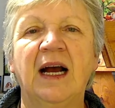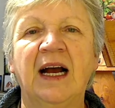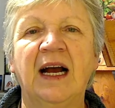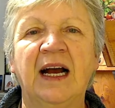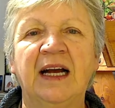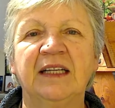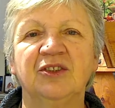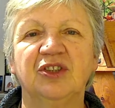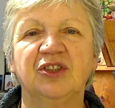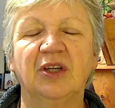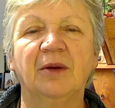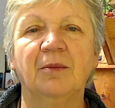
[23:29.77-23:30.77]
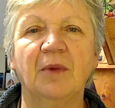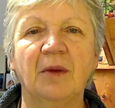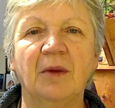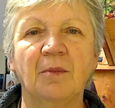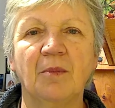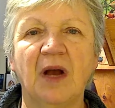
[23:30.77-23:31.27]
And
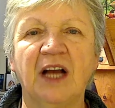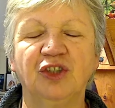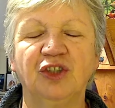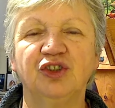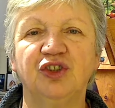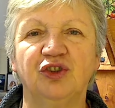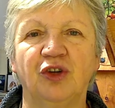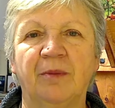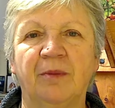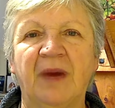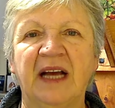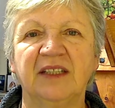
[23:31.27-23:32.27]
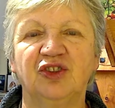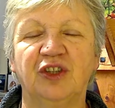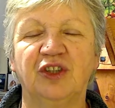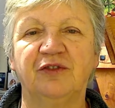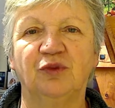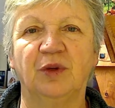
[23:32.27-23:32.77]
I used to do a back
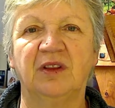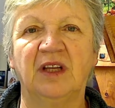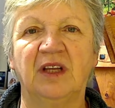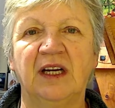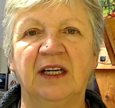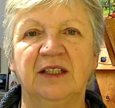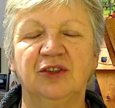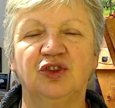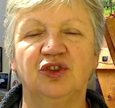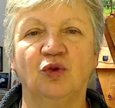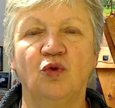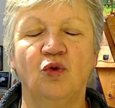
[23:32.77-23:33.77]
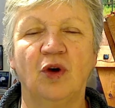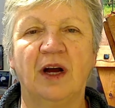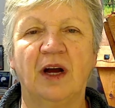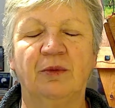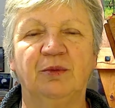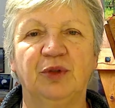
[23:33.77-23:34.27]
shift with that, so
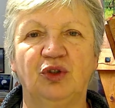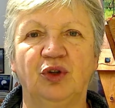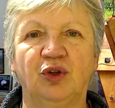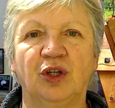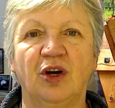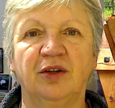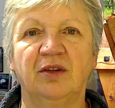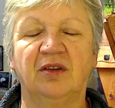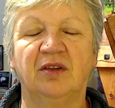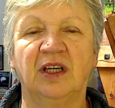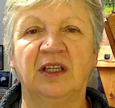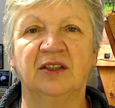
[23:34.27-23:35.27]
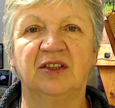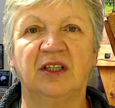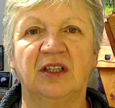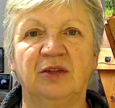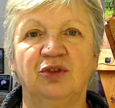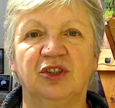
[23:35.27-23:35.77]
I would be doing other things
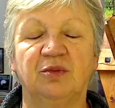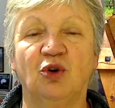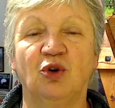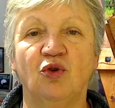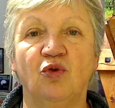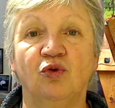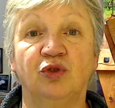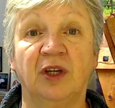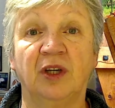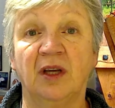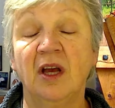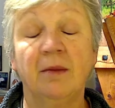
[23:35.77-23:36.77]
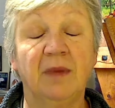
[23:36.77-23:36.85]
around the small holding,